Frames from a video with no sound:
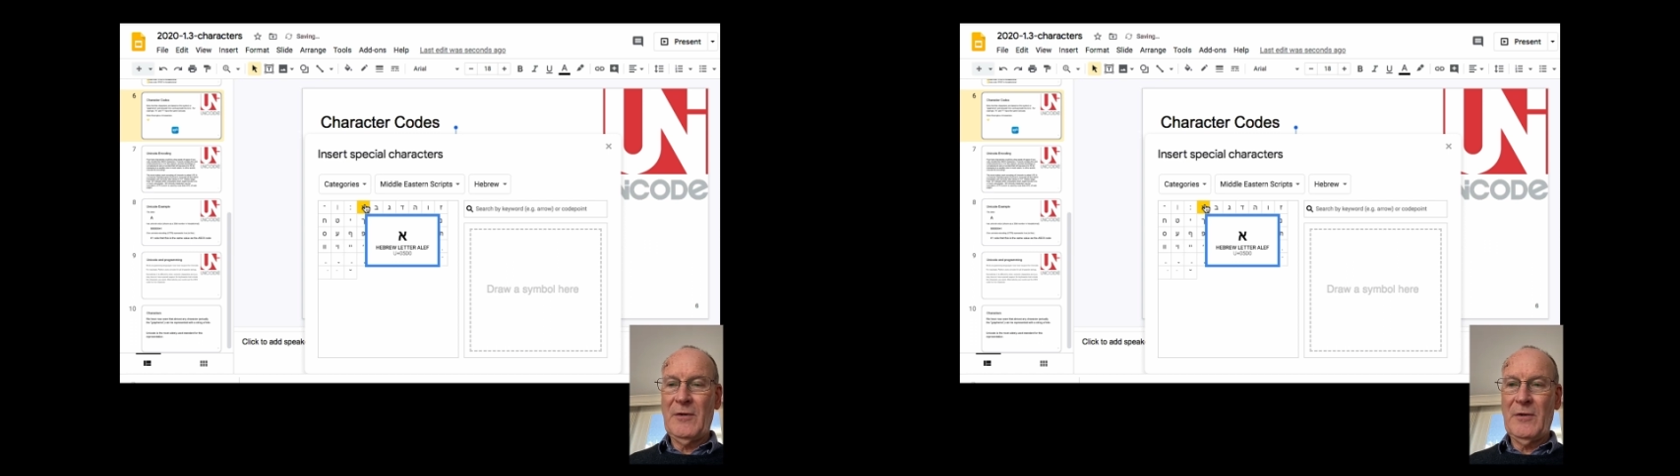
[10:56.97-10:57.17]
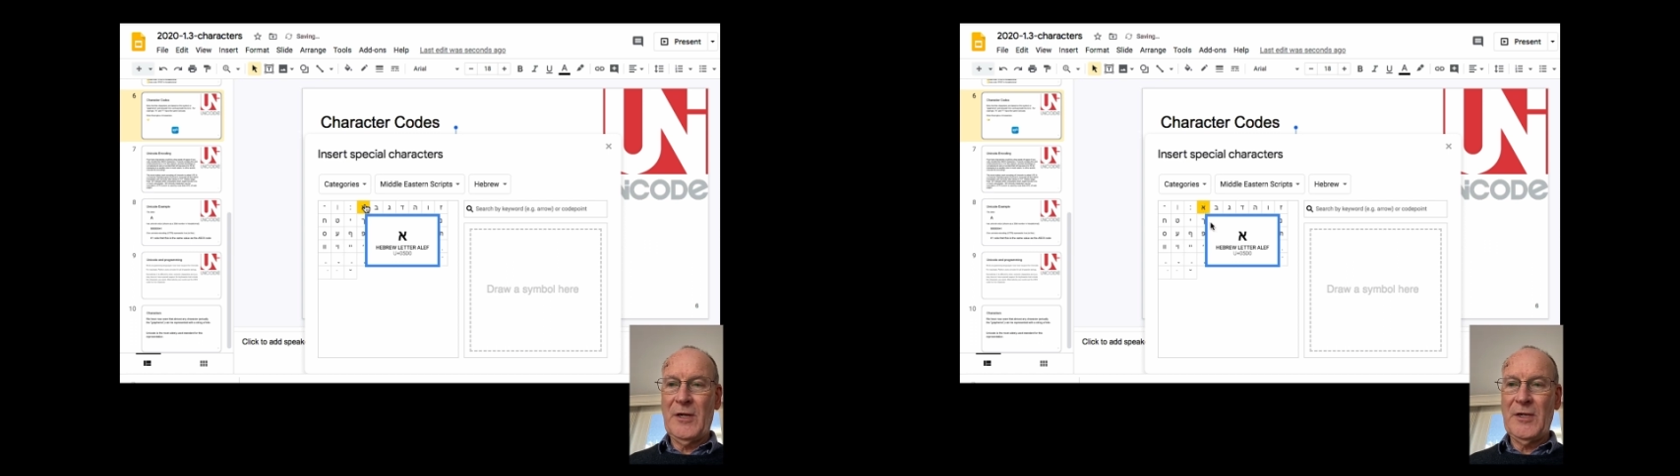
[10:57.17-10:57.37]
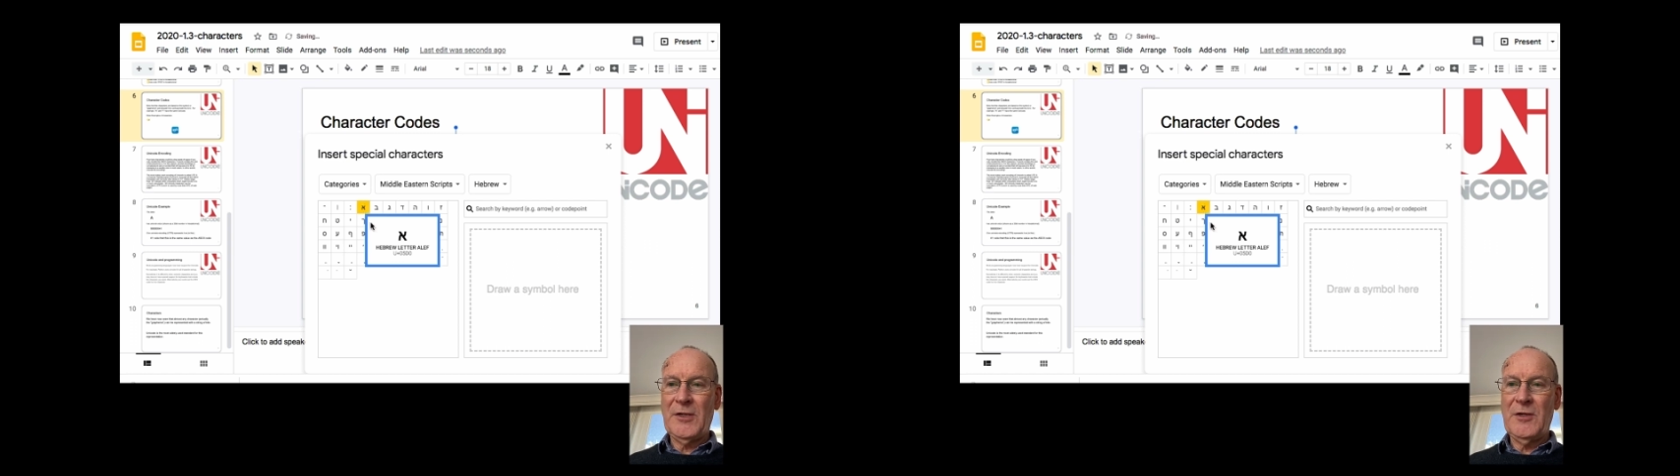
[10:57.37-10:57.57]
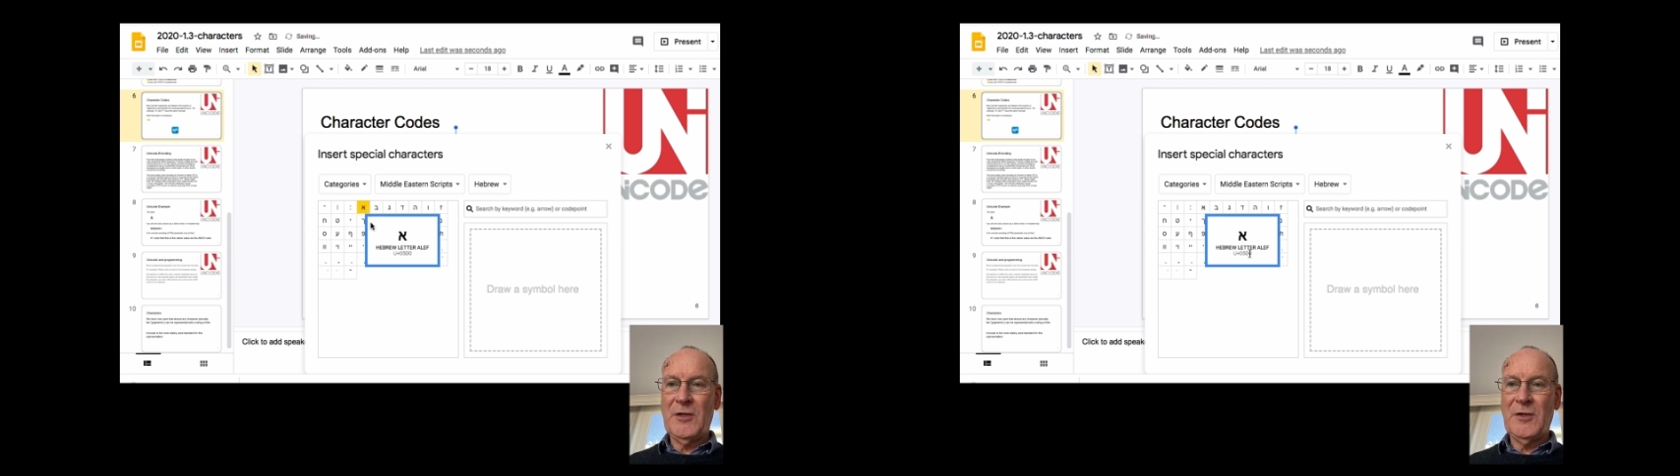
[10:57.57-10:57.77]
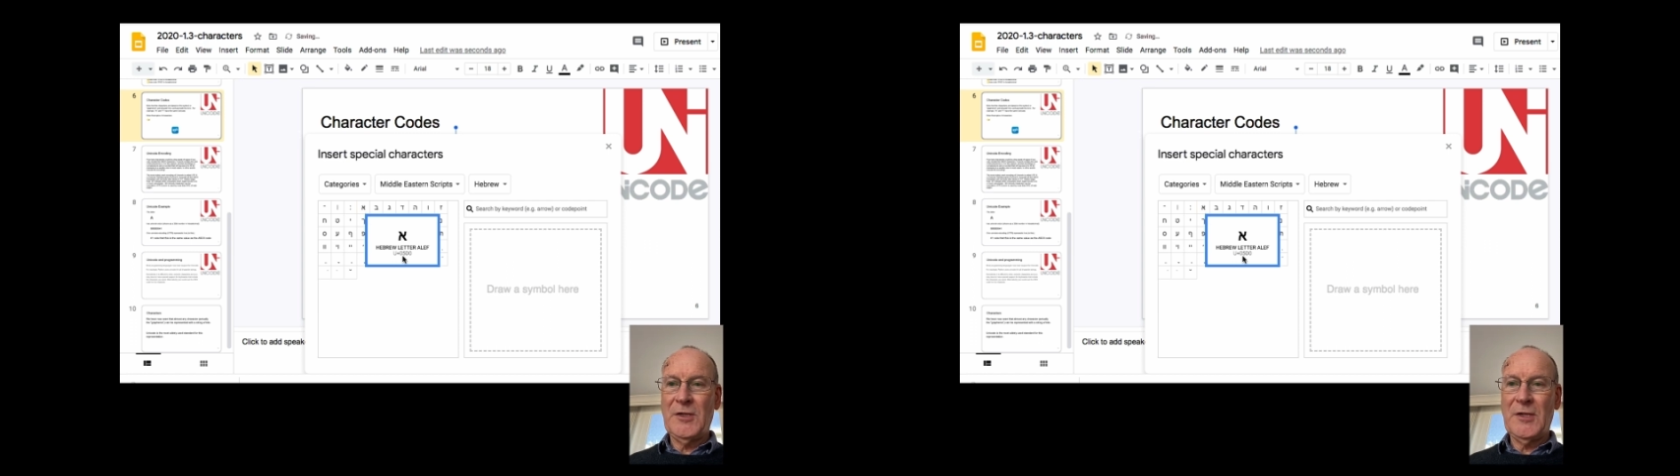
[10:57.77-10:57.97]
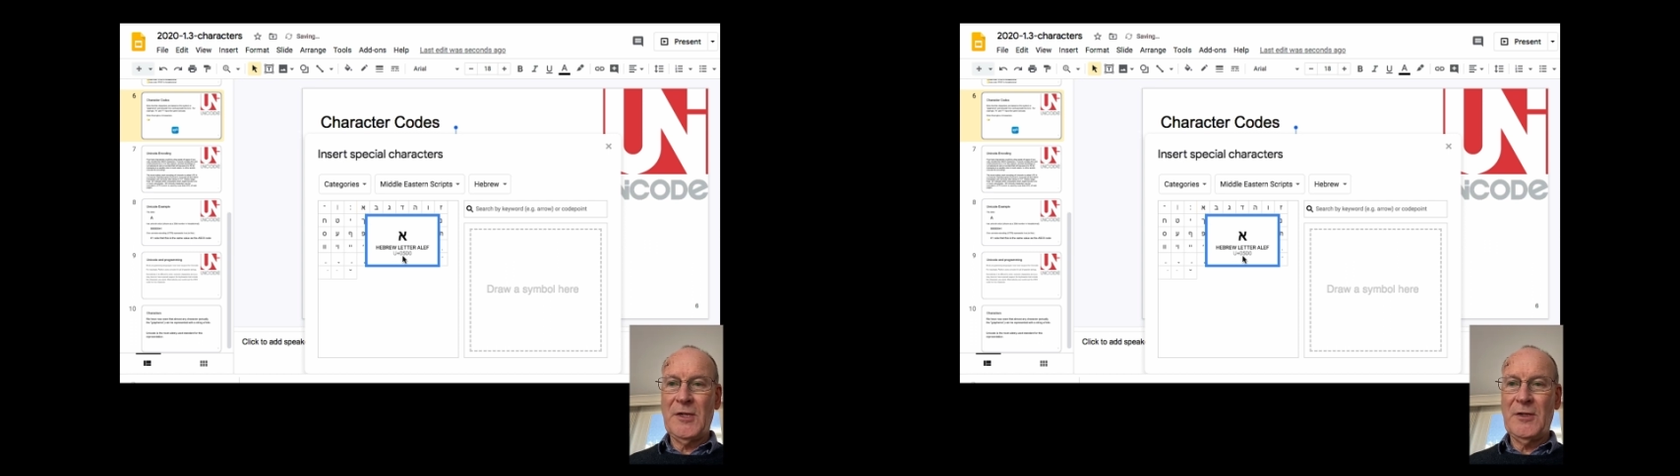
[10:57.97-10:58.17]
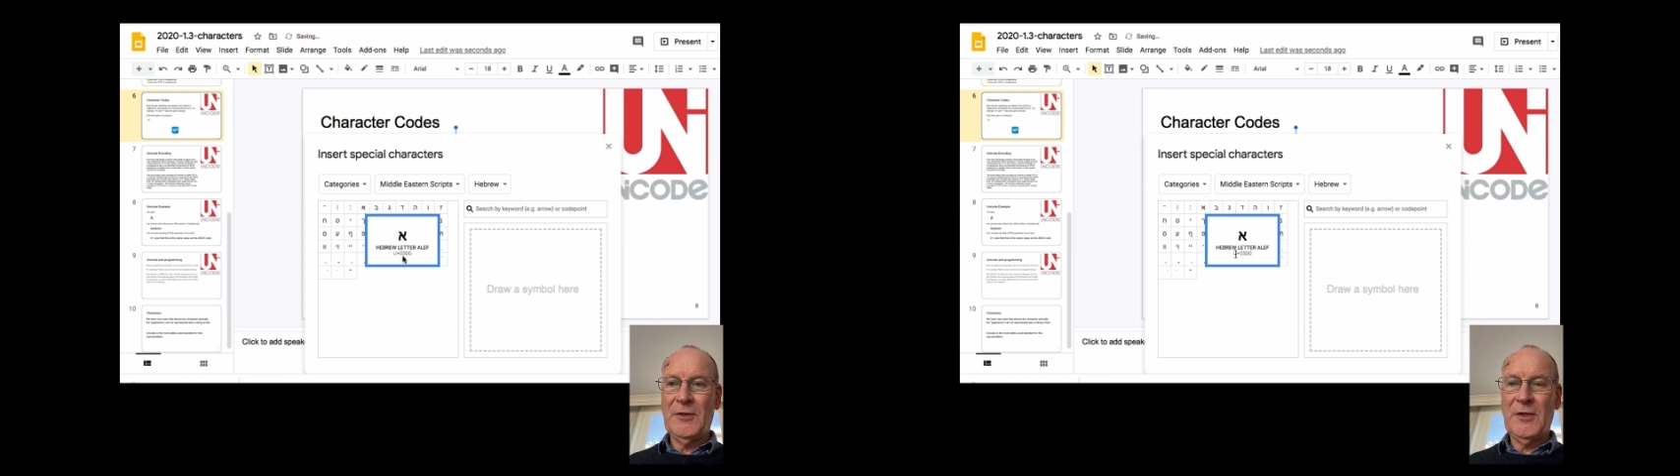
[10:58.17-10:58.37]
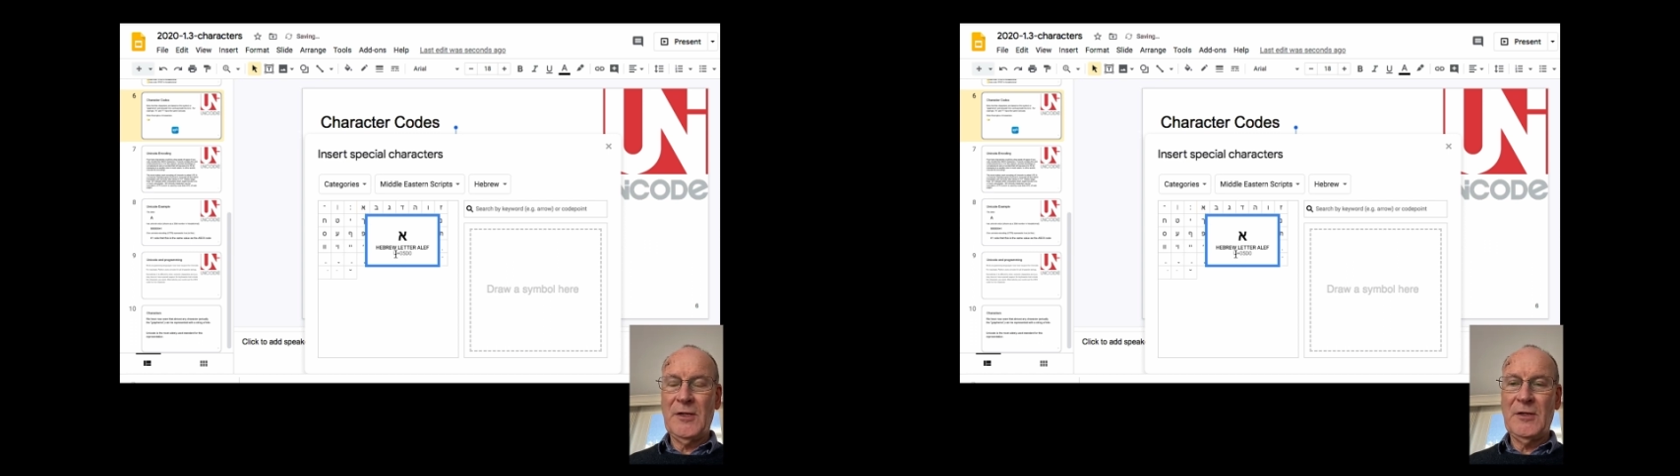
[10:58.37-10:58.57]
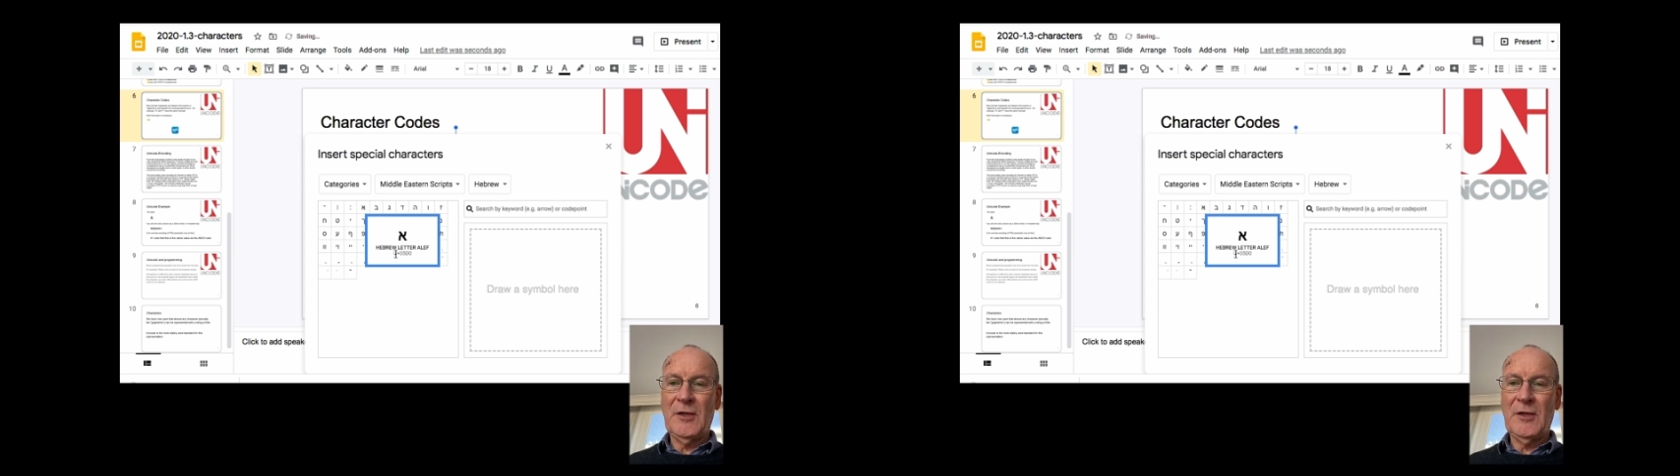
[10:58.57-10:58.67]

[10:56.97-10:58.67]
Right, so you can see that the